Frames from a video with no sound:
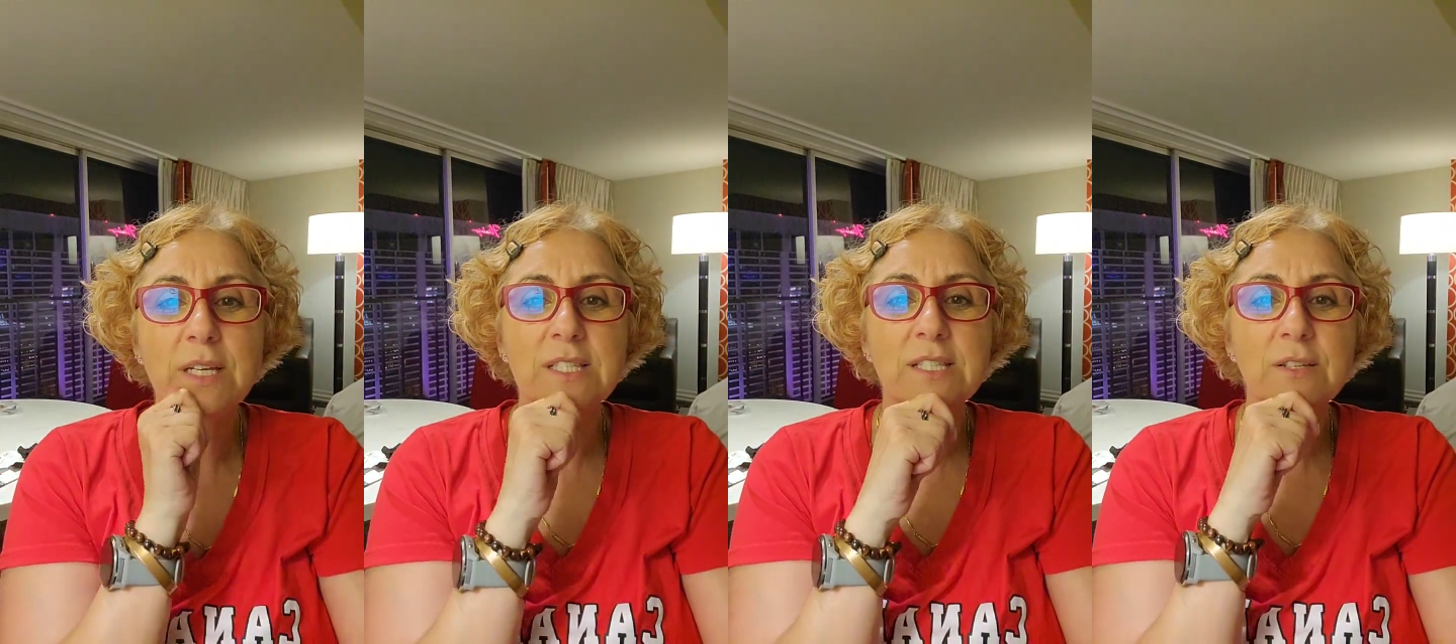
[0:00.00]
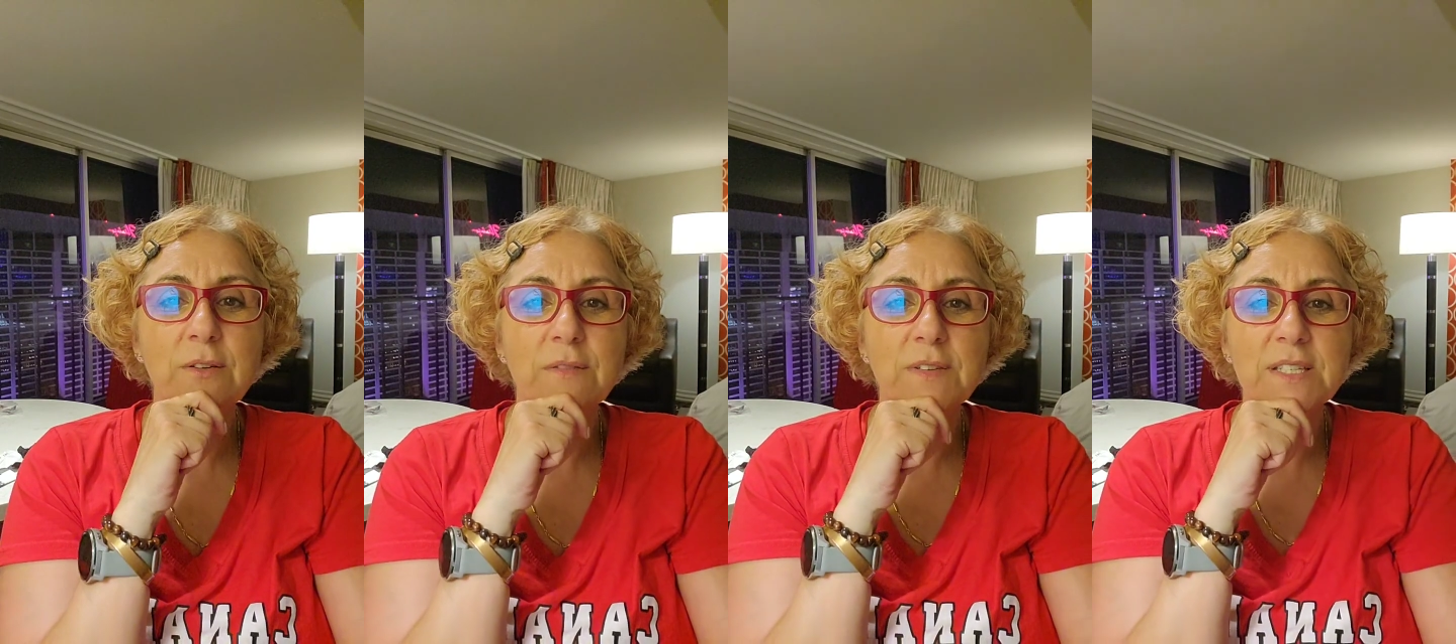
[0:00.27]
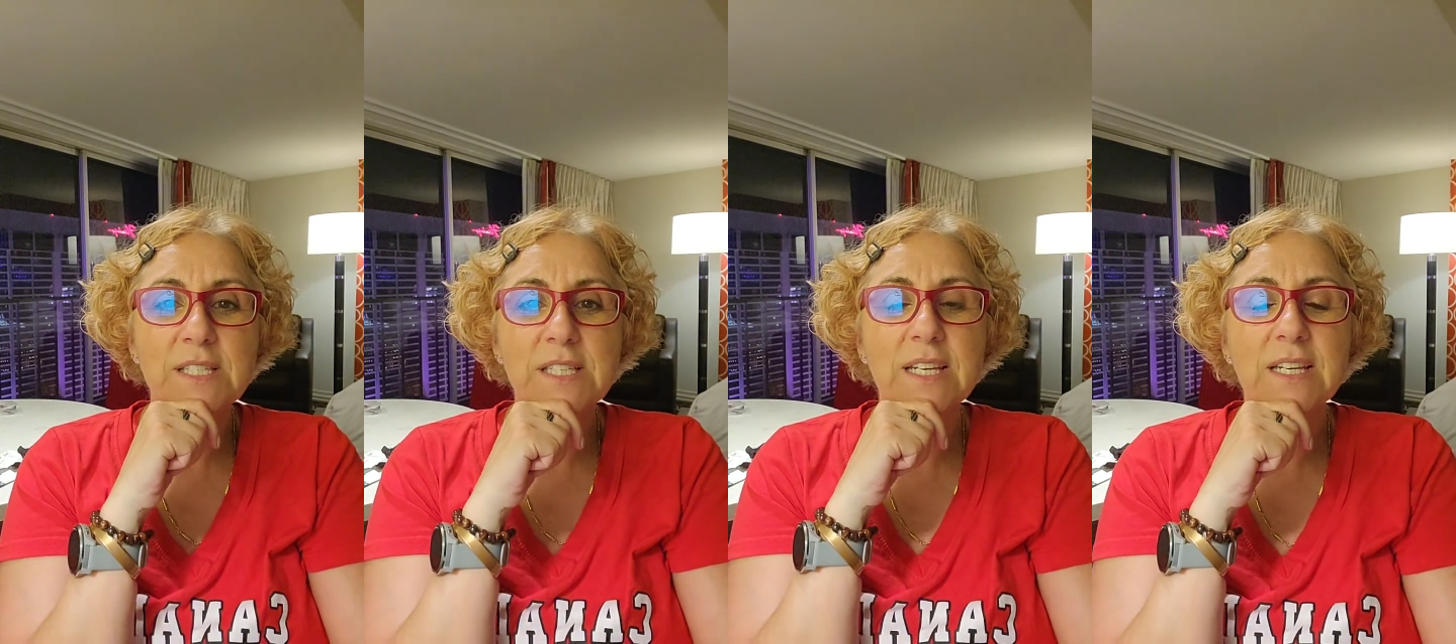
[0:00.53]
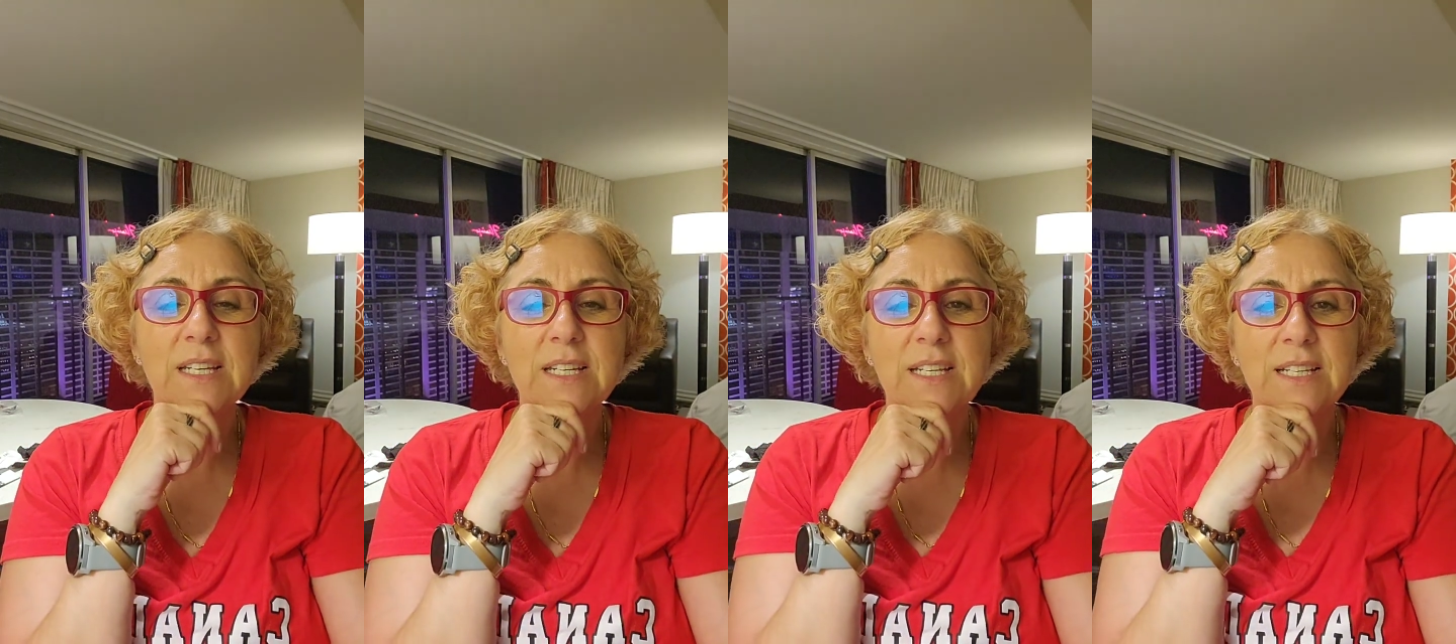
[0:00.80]
as you have
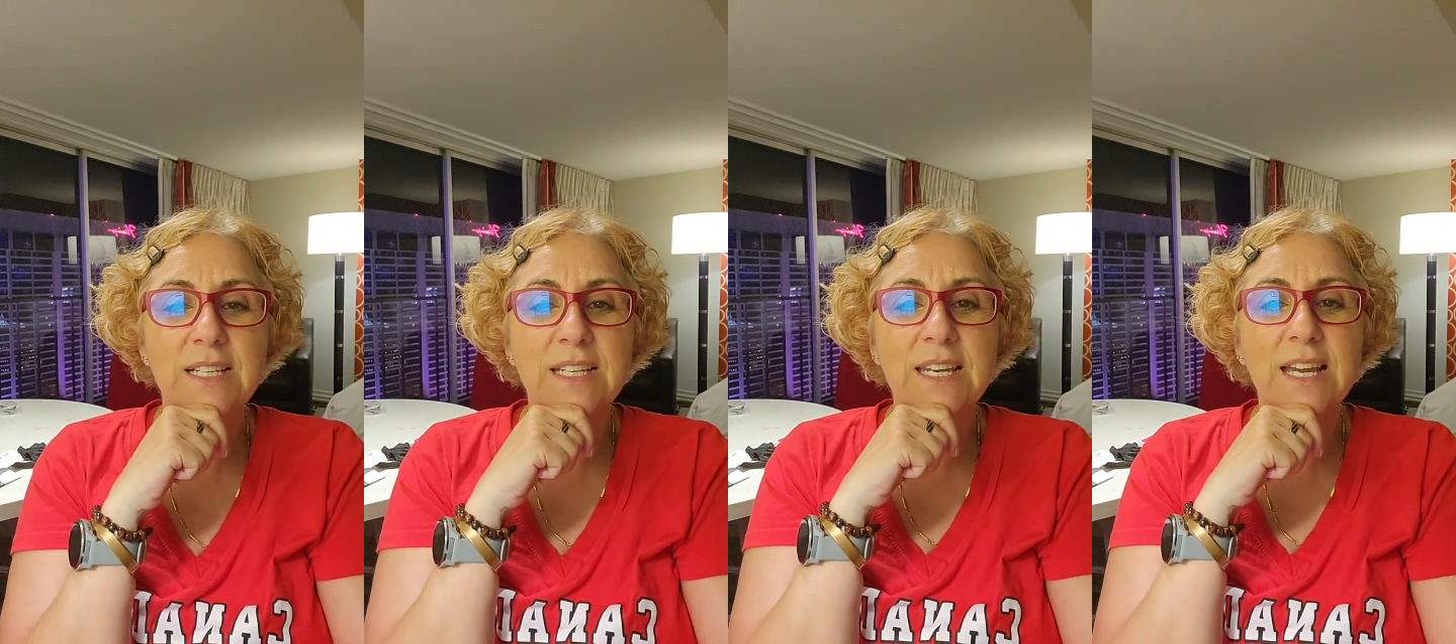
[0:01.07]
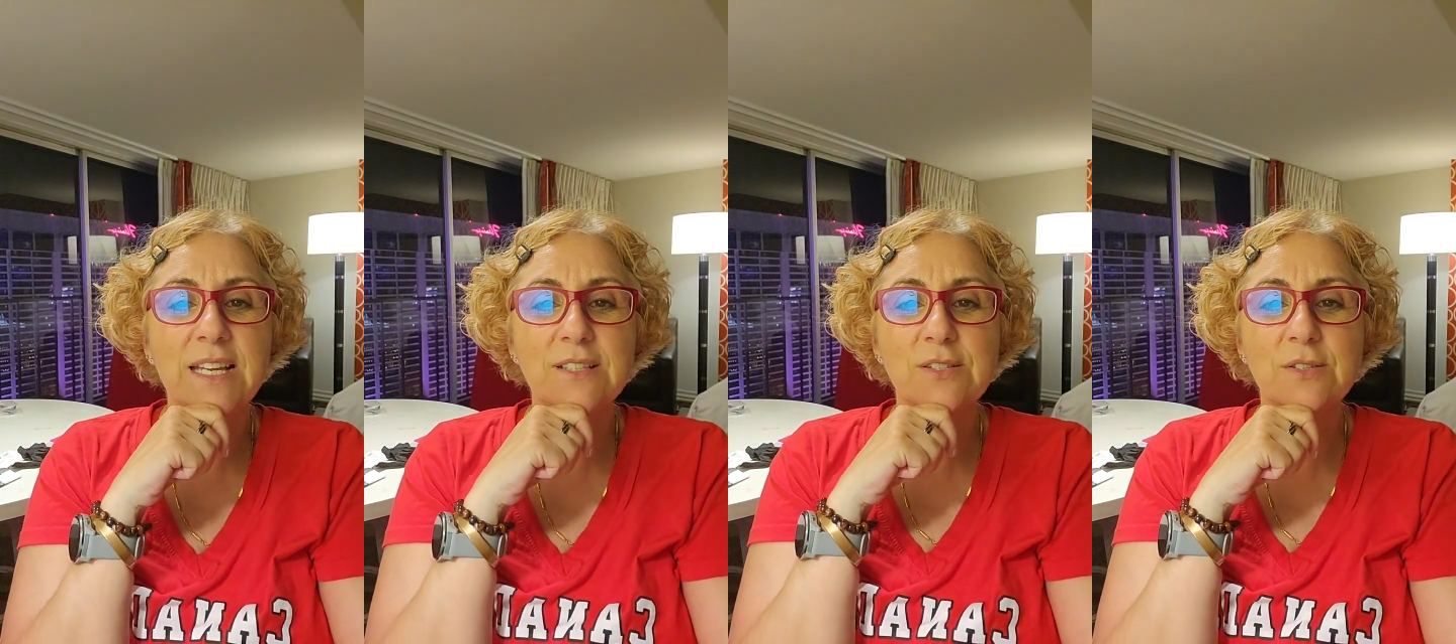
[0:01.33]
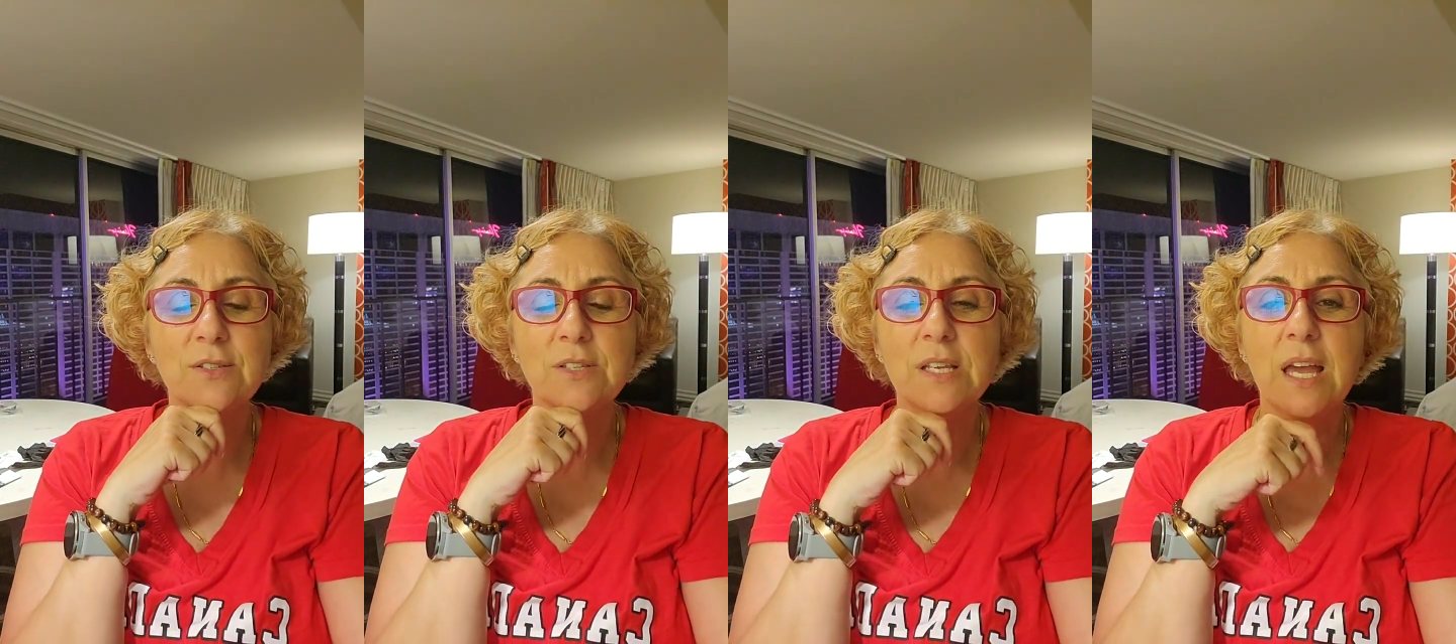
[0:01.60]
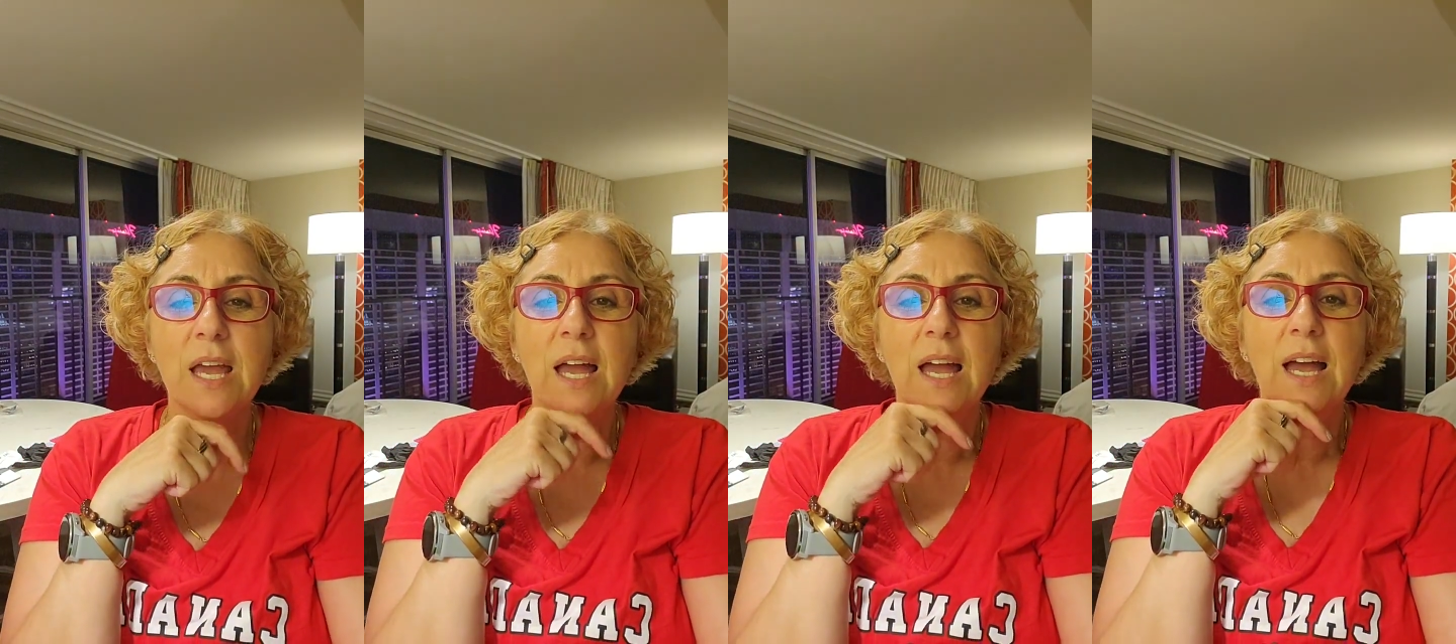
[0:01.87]
extended Helene Hadsell's?